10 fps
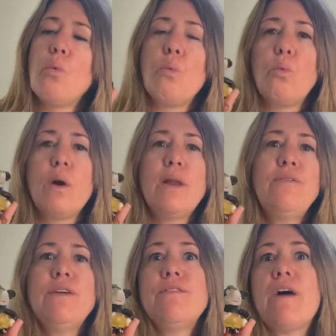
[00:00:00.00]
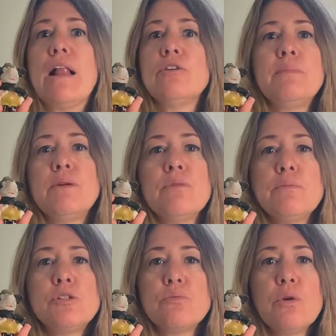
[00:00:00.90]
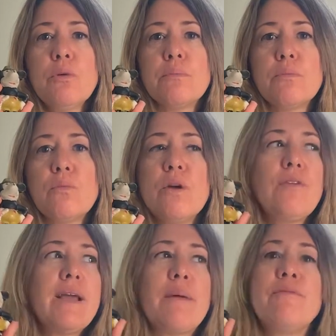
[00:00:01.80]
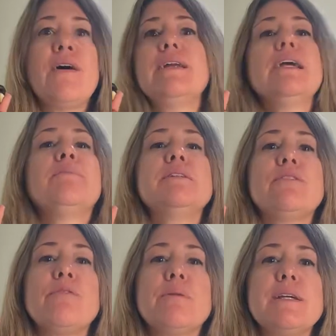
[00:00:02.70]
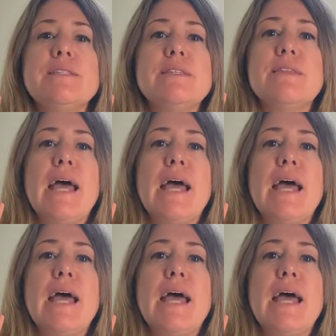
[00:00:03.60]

What if he followed me room to room? What if I kept finding him in different places in the